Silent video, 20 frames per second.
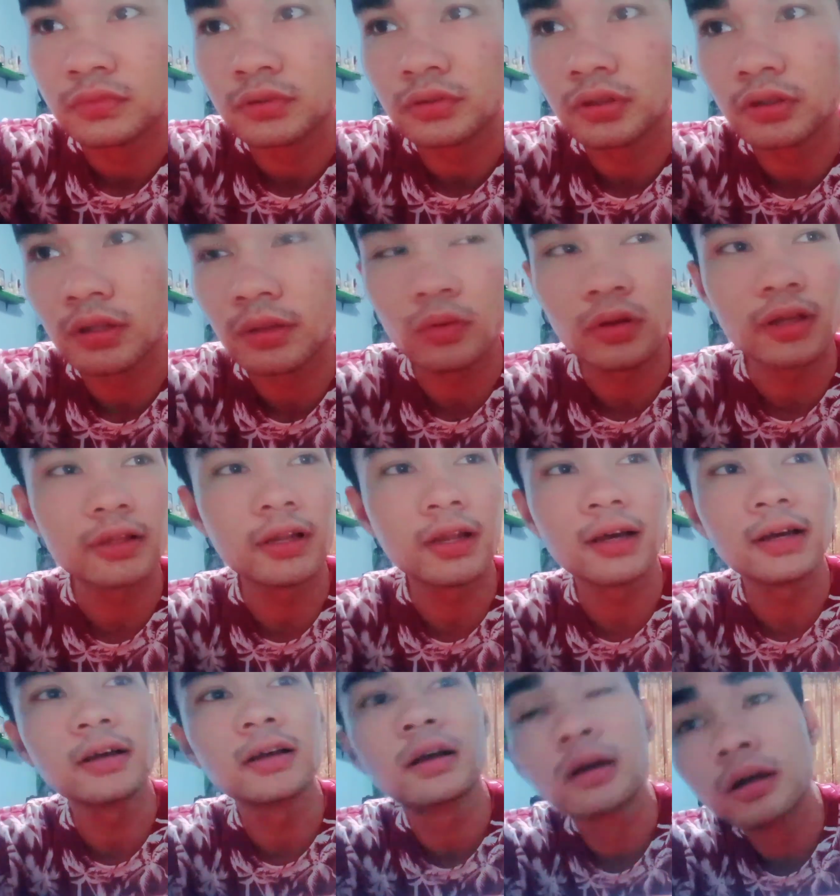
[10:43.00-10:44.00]
Sunod na po natin
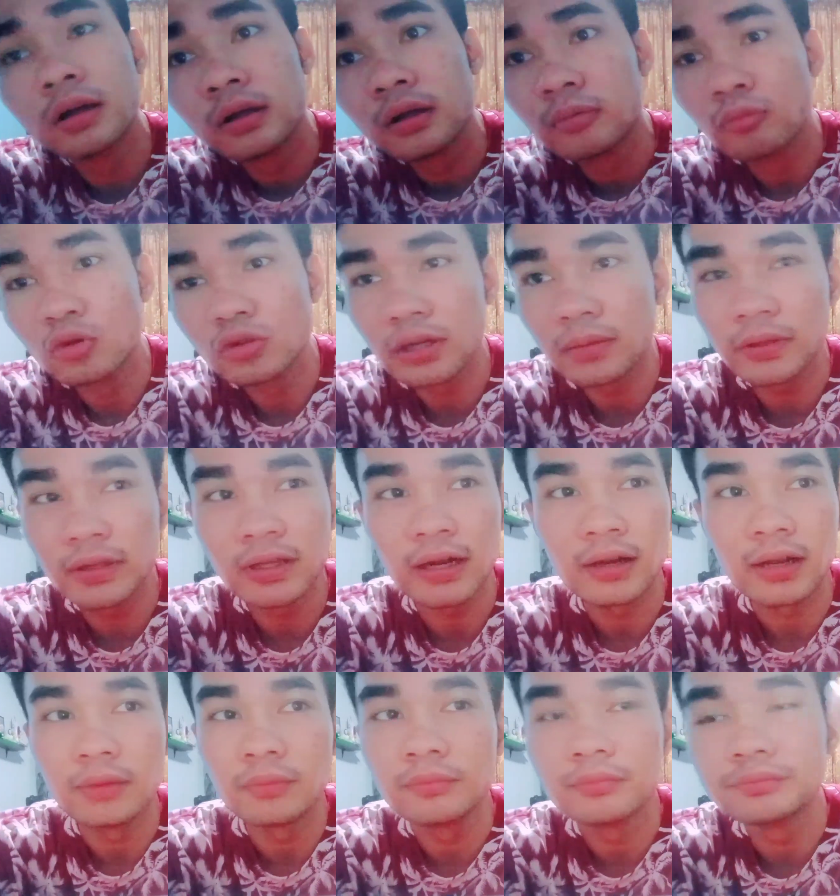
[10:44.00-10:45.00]
ang push-up and
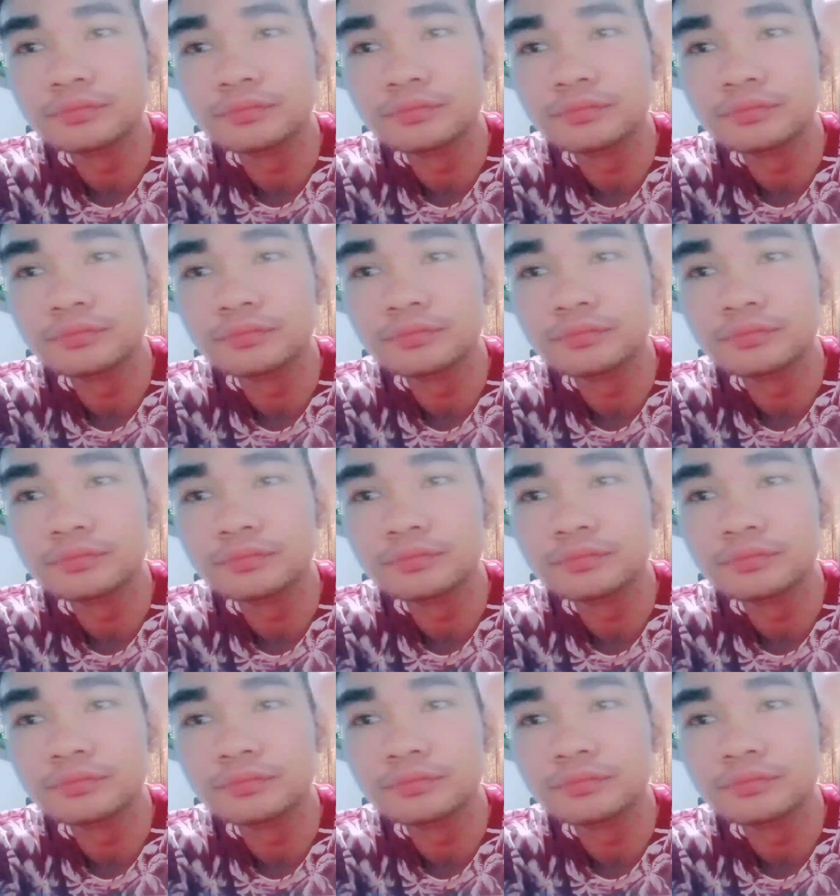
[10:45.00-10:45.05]
curl-up.